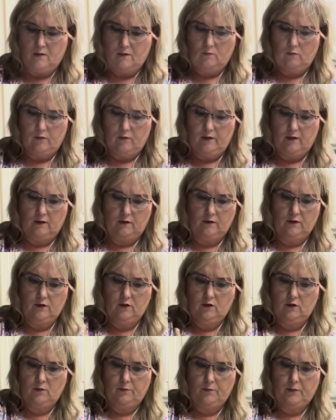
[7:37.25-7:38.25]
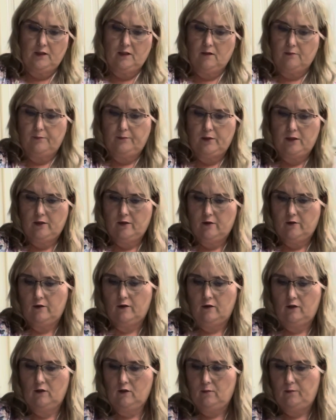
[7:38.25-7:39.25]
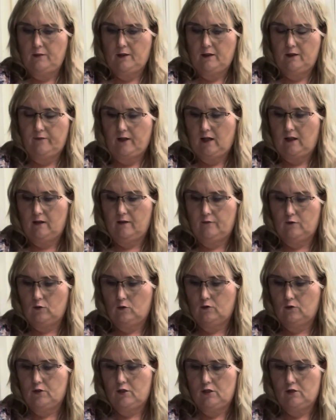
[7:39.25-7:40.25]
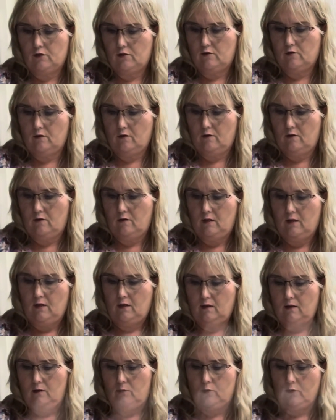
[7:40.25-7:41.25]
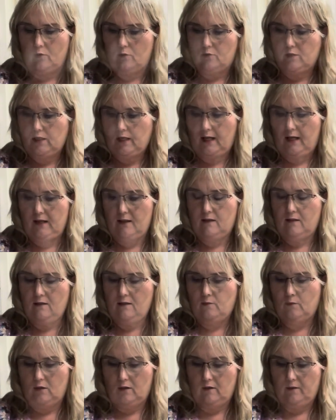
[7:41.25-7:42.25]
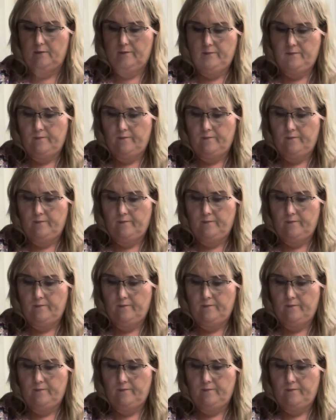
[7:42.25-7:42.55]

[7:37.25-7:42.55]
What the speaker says: with a little bit of butter and a little bit of olive oil too. Then we're going to take them up.